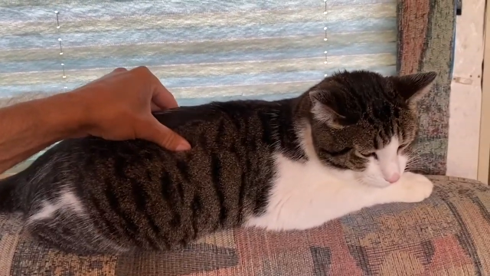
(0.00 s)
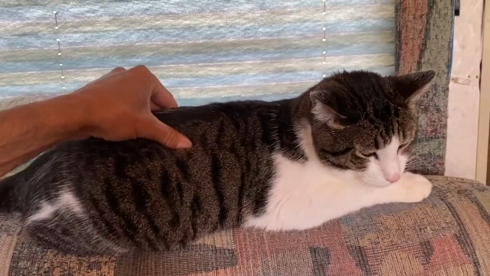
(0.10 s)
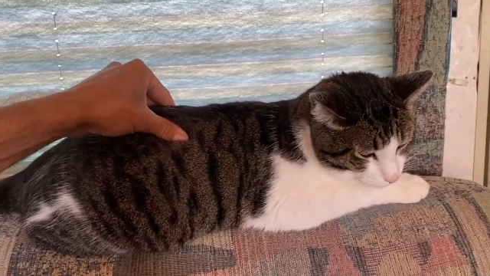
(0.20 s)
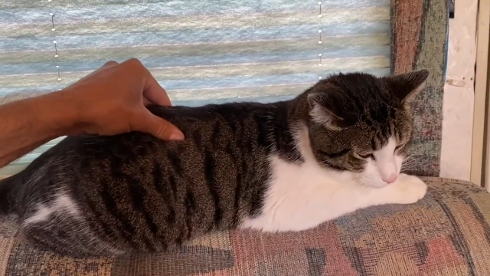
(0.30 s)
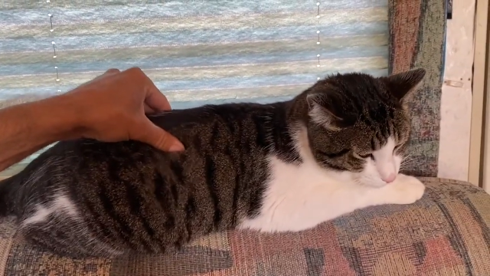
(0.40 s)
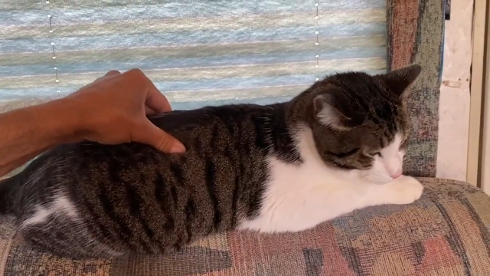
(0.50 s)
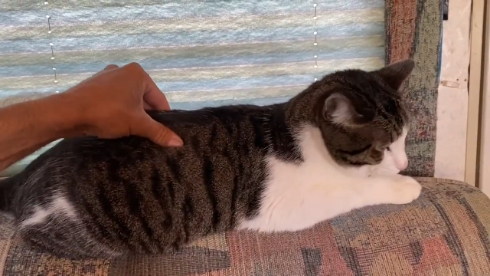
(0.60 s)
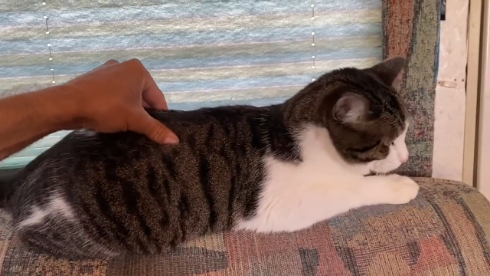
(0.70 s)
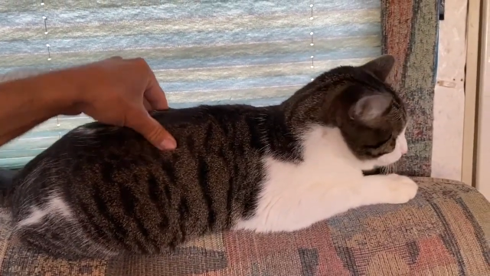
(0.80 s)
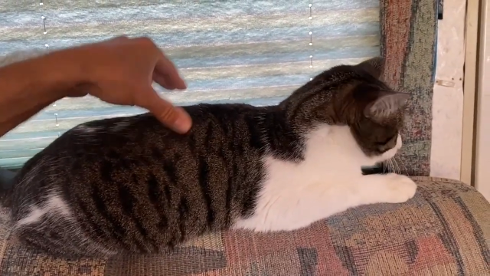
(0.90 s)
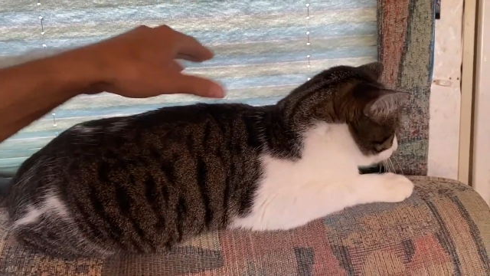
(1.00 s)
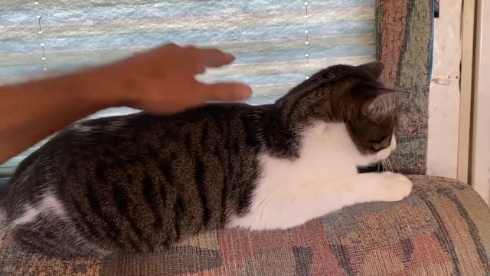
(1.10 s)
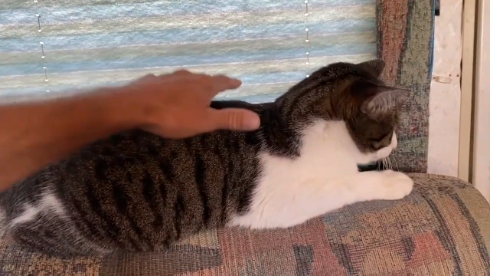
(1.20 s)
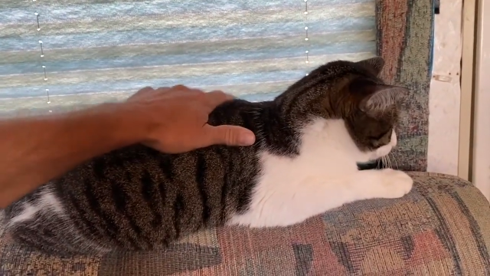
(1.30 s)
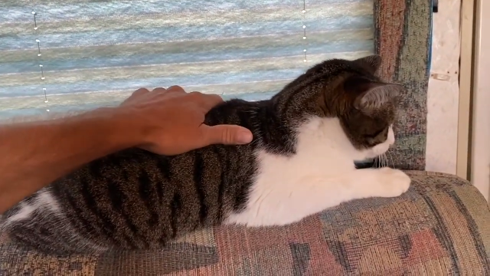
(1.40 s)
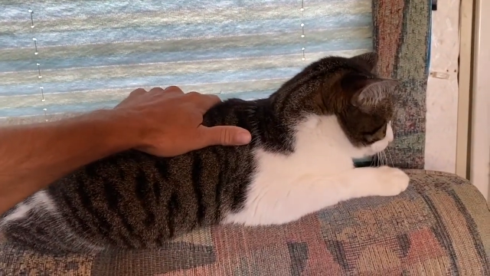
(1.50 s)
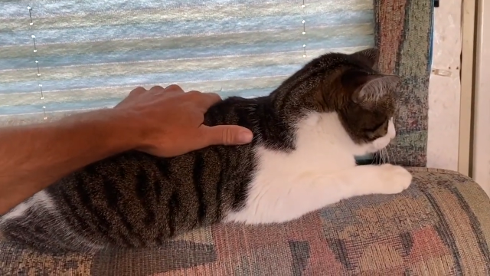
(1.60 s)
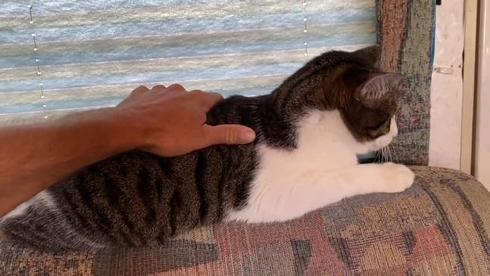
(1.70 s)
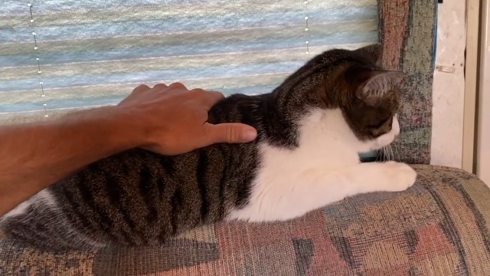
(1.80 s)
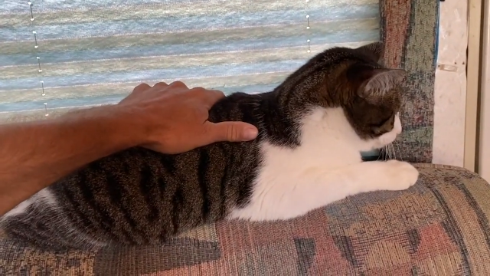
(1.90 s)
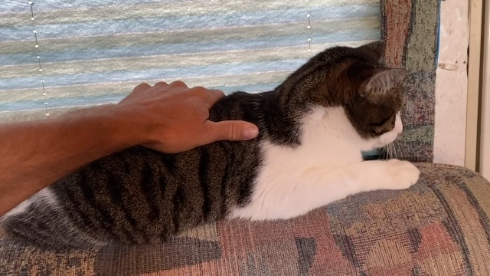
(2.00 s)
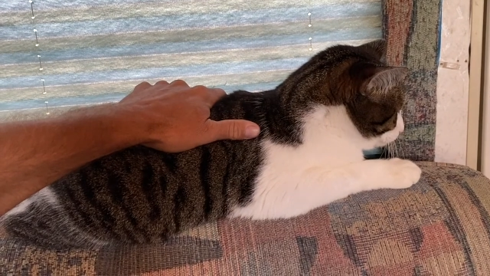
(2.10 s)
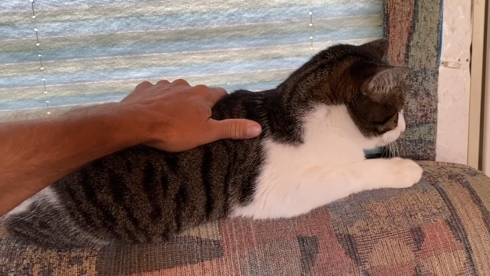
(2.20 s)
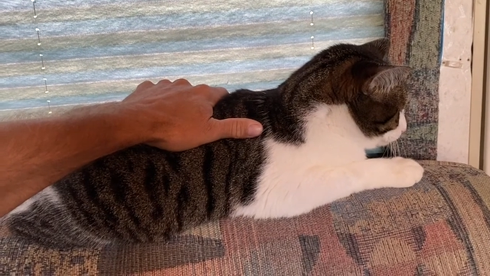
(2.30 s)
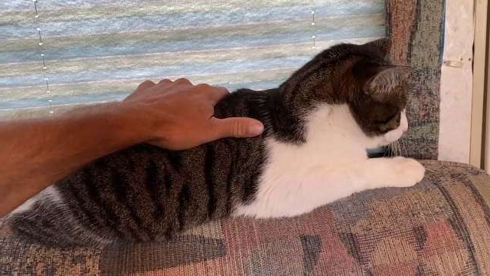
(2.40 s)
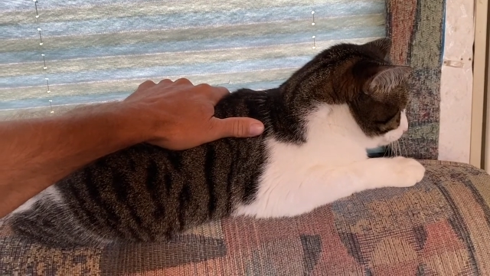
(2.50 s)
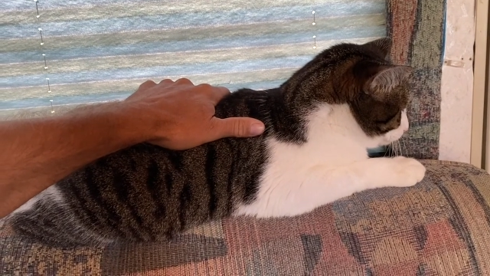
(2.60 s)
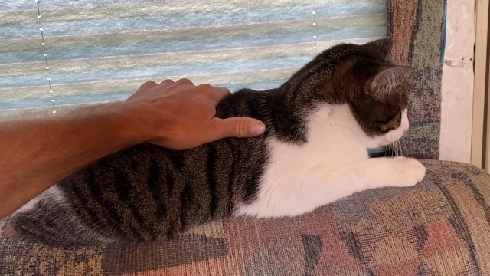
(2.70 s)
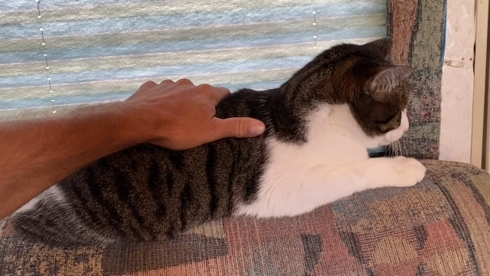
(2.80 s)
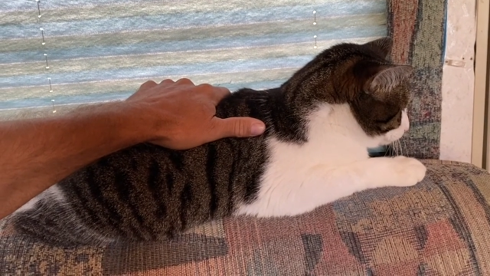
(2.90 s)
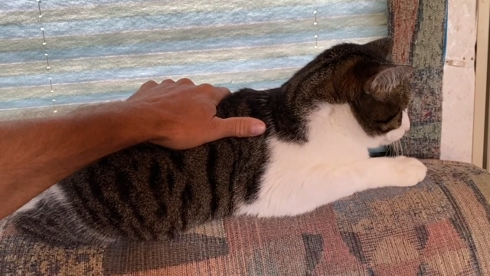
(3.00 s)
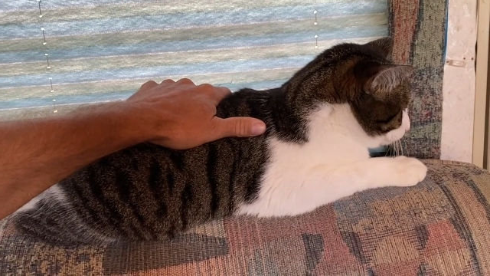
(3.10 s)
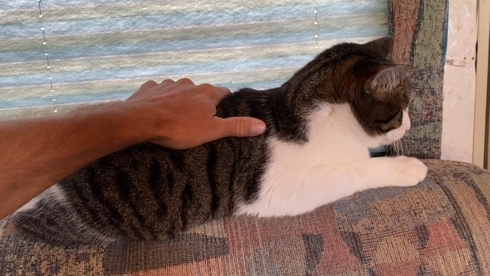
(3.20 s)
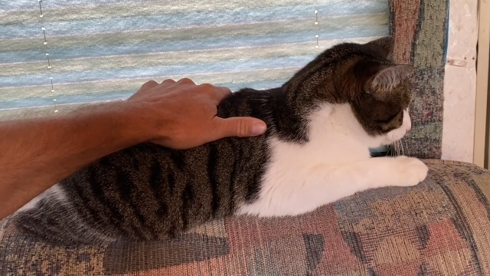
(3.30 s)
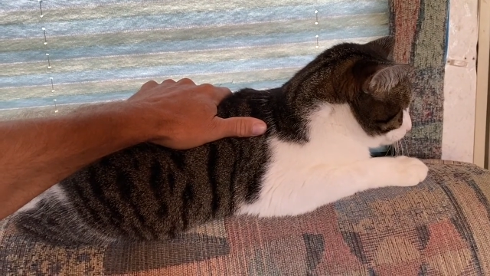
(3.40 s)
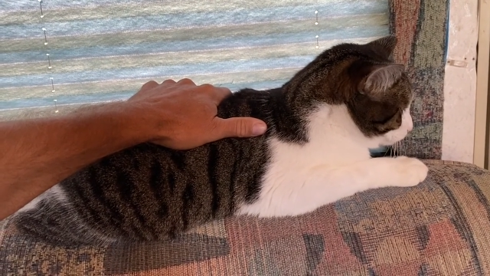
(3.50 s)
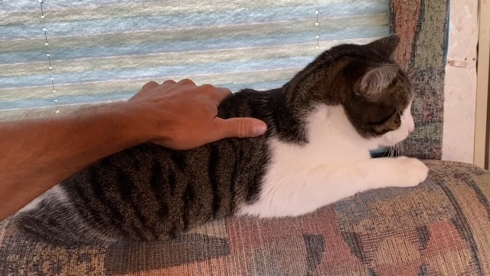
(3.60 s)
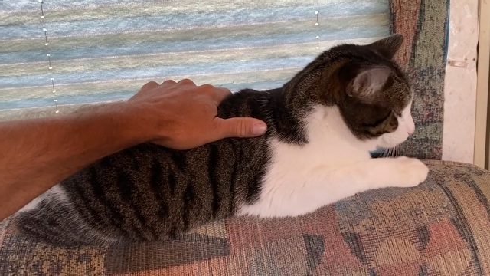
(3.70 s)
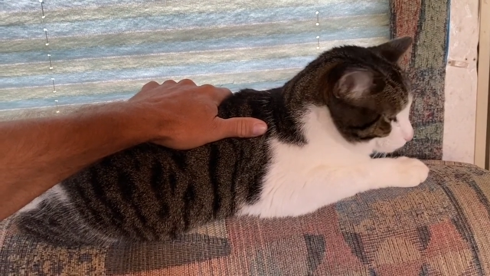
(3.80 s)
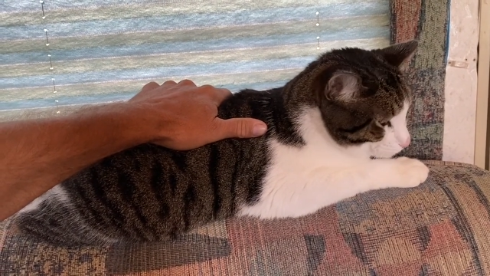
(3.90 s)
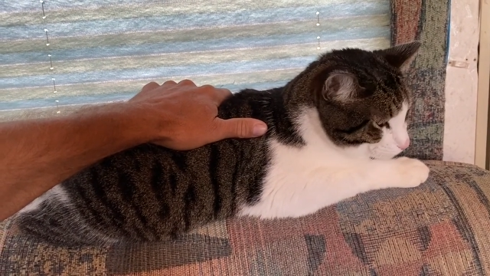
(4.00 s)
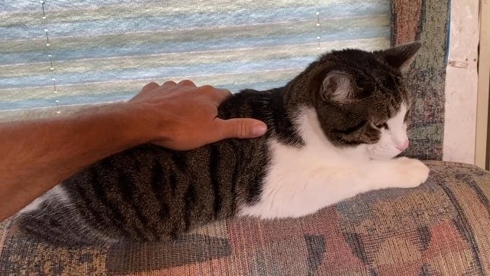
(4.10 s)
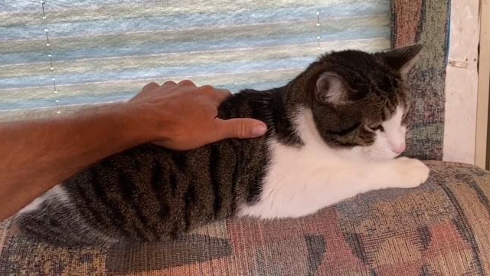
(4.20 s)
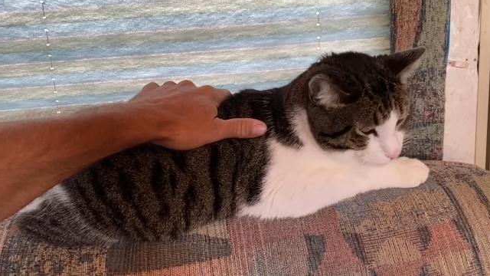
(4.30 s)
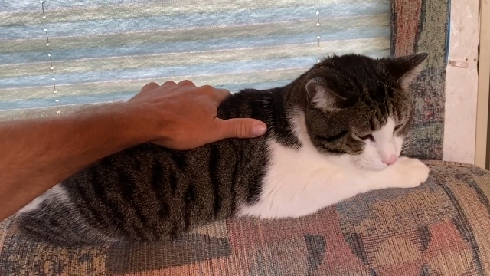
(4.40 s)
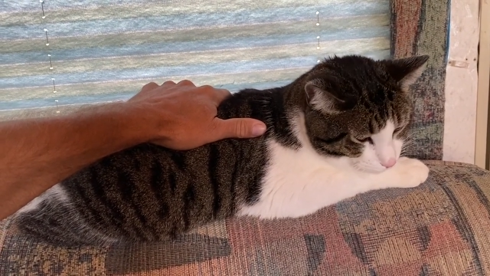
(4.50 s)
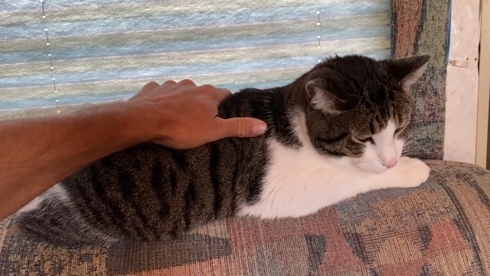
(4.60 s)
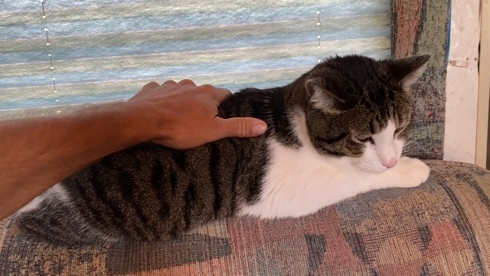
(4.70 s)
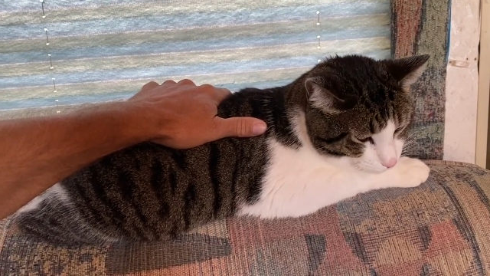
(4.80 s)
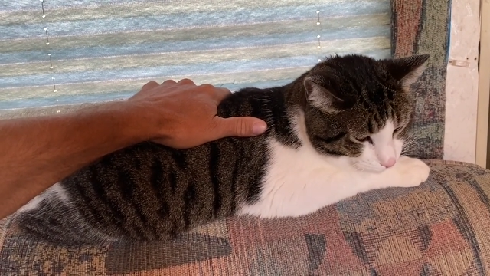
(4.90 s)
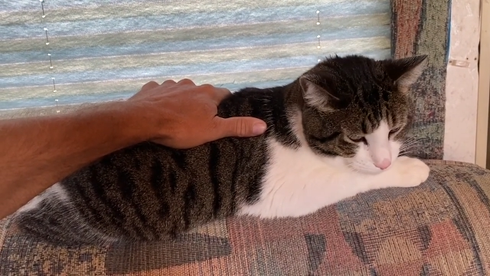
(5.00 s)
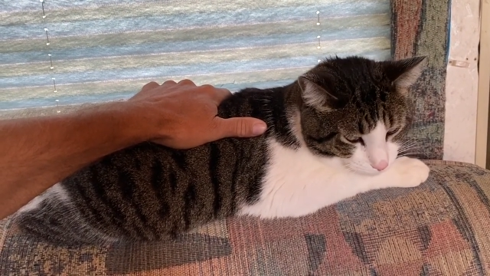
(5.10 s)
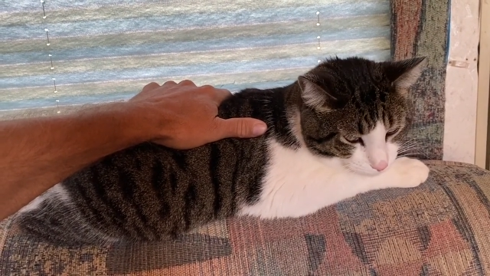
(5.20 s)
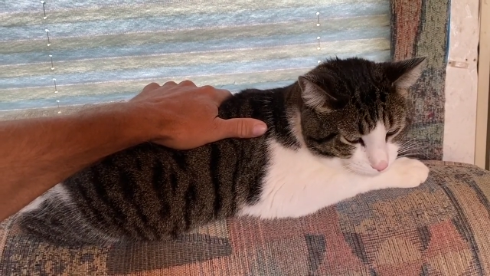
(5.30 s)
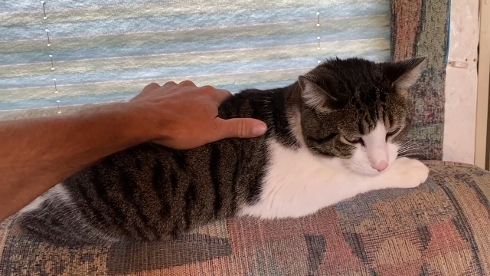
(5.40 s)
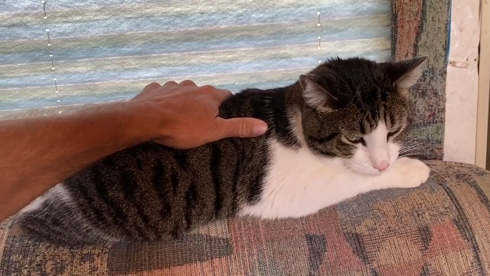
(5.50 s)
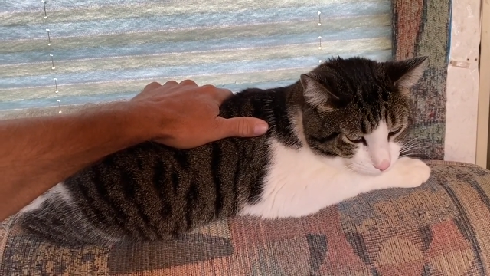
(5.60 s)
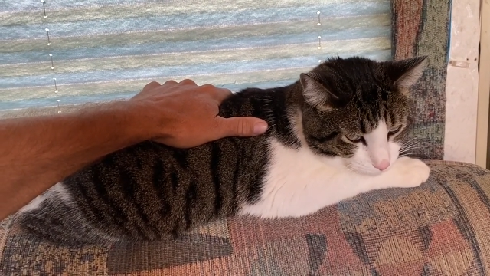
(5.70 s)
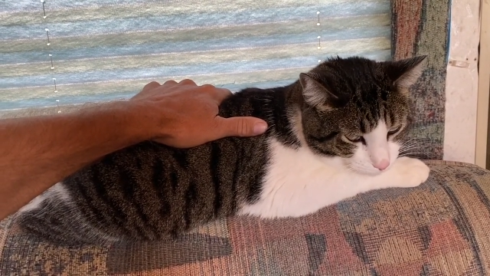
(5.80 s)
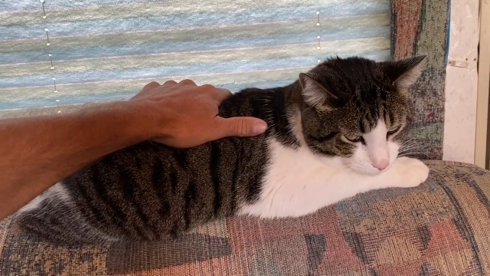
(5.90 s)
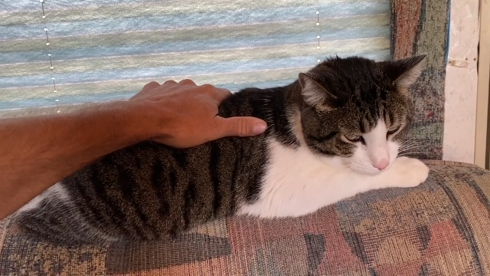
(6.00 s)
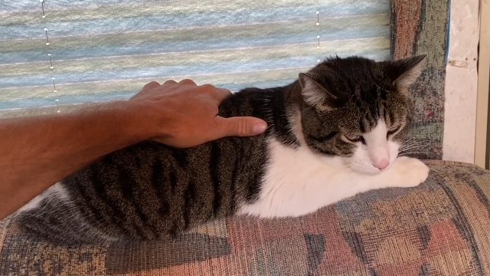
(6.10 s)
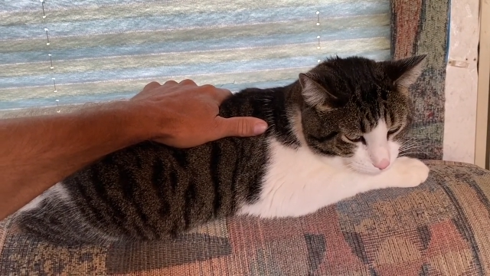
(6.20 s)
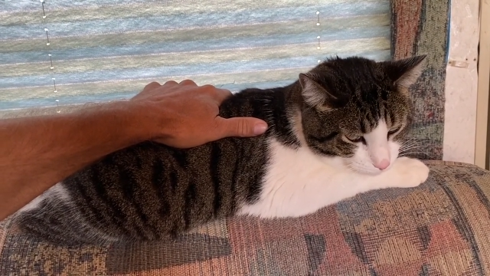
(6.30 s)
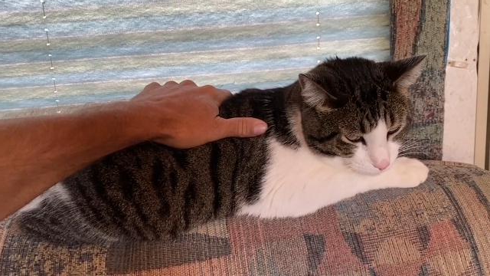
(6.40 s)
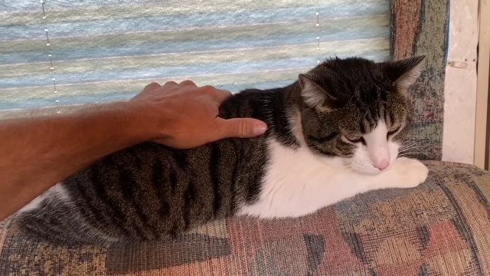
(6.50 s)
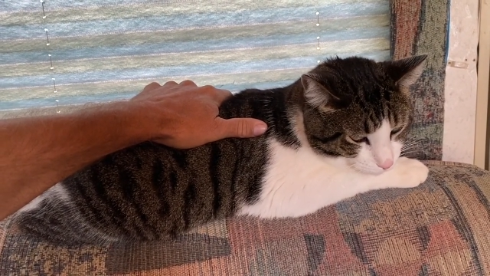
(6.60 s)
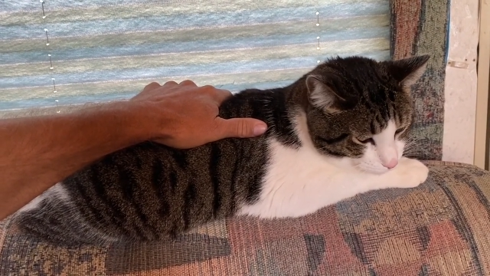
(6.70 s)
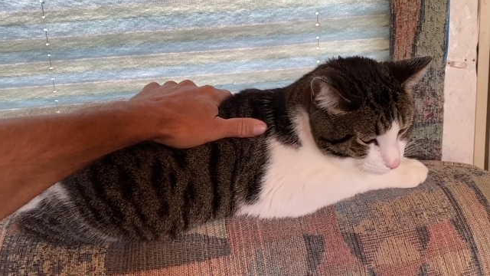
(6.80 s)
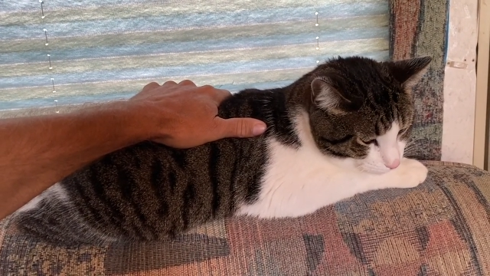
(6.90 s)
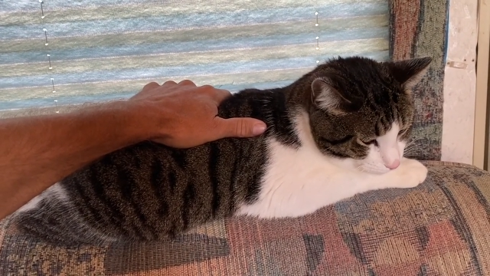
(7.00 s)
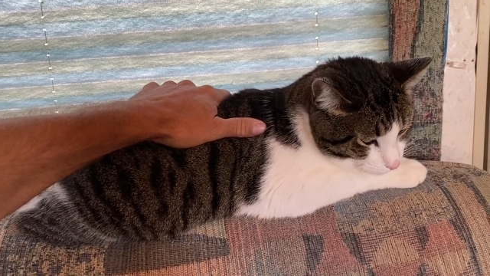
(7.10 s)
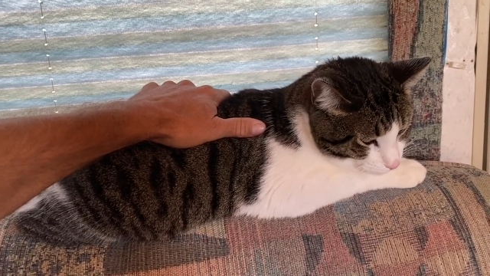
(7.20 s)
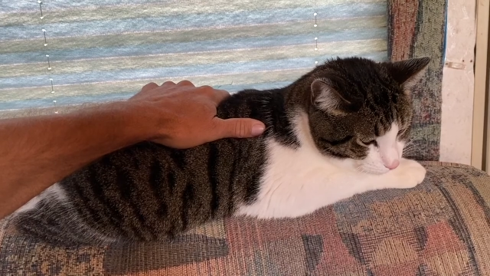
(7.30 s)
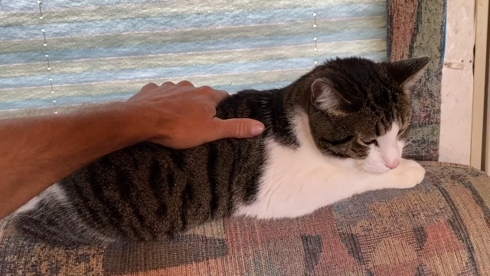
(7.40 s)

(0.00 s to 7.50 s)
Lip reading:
(no speaker visible)